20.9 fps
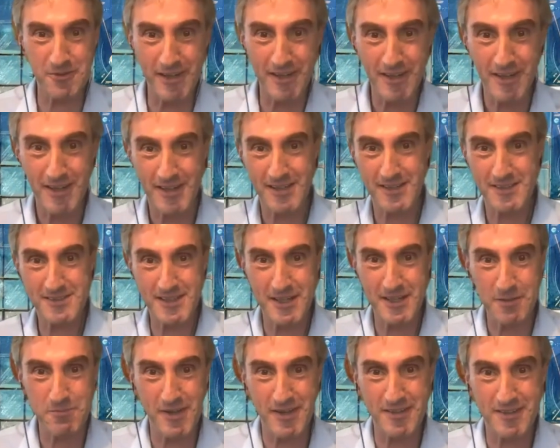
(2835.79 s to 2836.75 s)
is
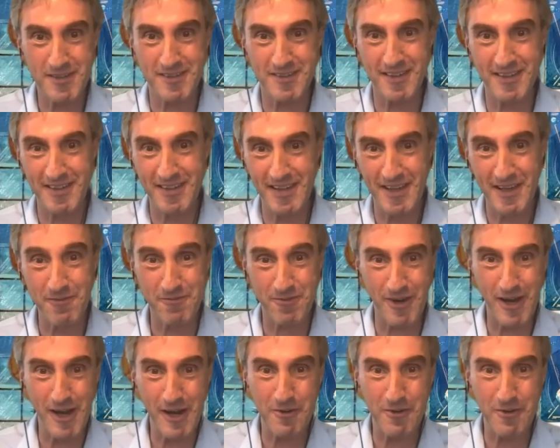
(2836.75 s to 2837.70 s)
sedimented in the
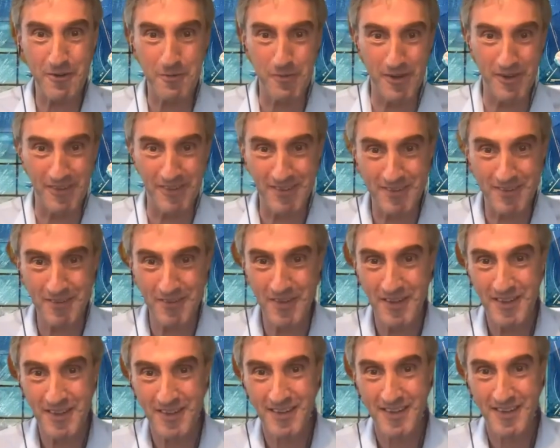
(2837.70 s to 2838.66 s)
environment."
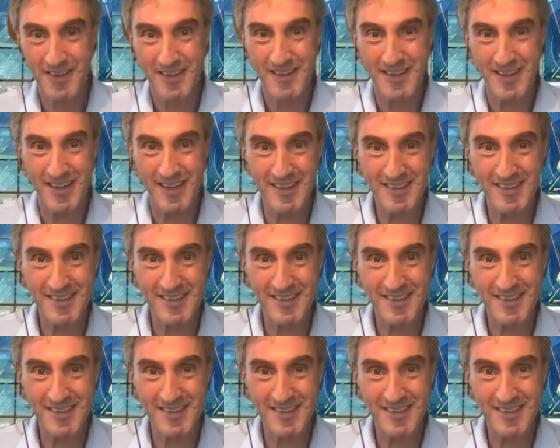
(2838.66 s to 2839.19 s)
And